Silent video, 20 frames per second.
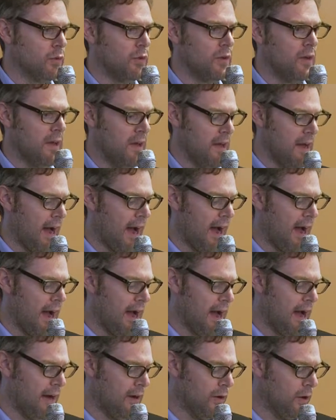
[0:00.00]
on
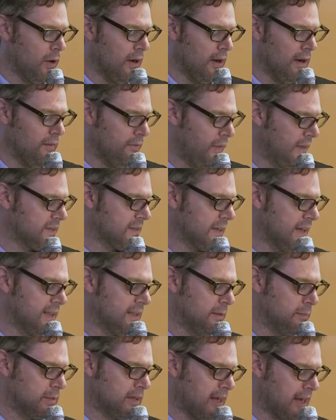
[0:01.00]

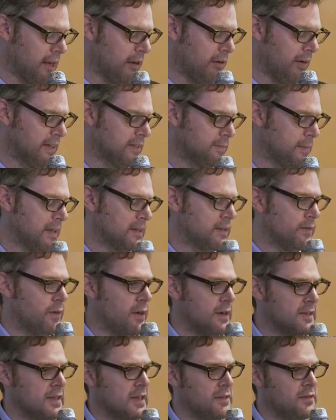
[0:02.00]
investigating particular aspects of
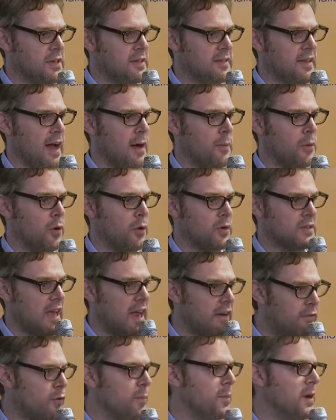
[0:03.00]
fire safety in tower blocks.
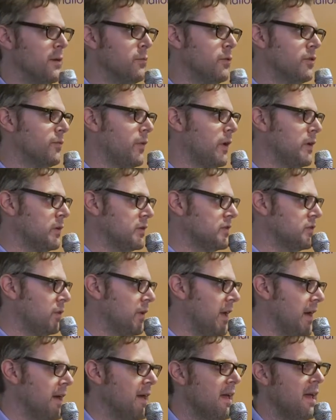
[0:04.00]
Everybody was focused
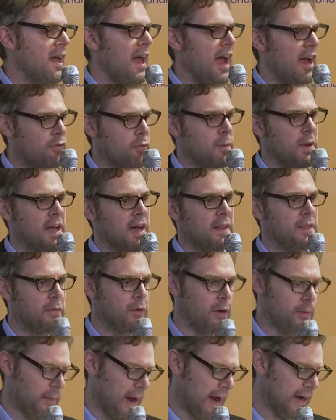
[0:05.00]
on it. Everybody had
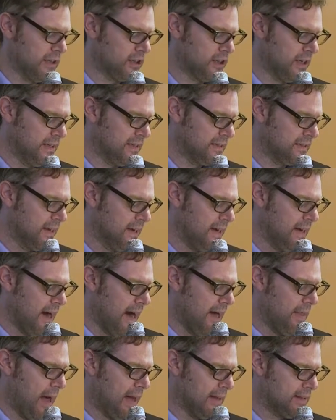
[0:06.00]
their own patches,
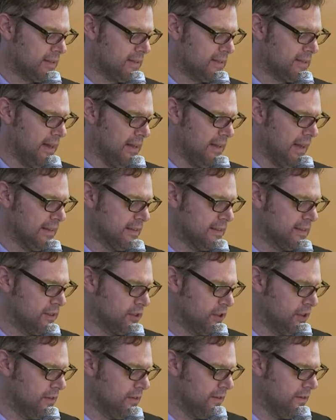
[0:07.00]
and that
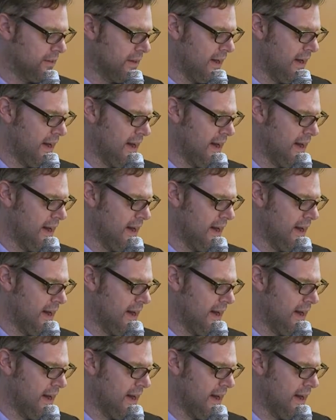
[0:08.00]
decision,